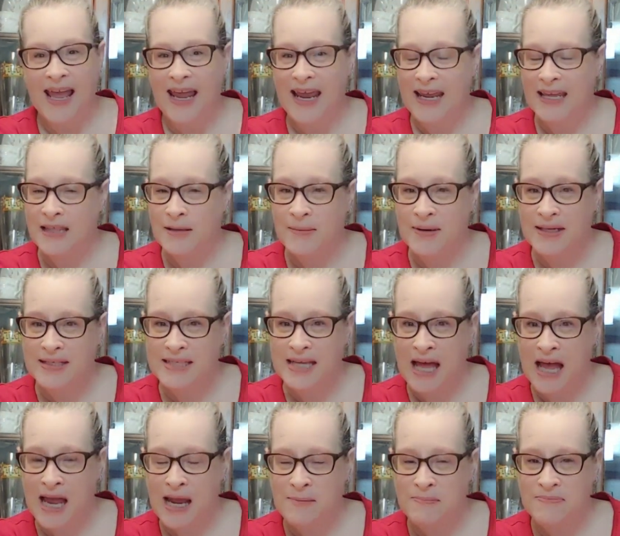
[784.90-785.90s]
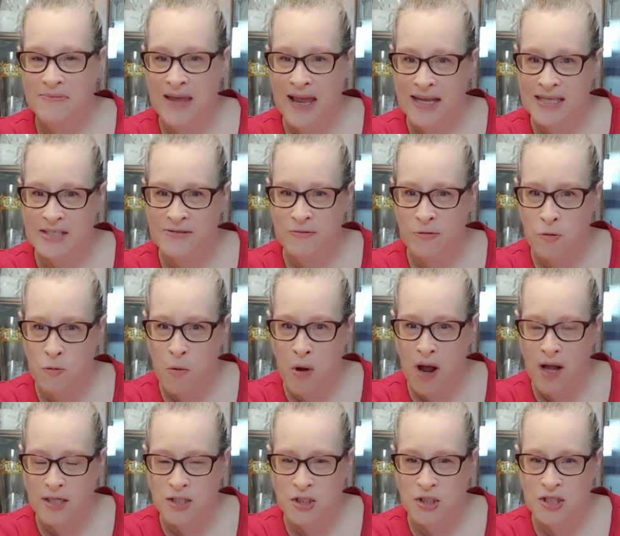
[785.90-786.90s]
In the meantime, thanks for
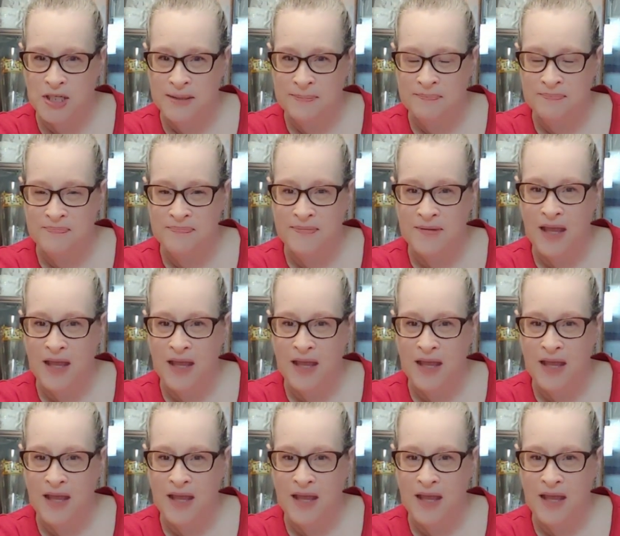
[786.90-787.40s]
watching.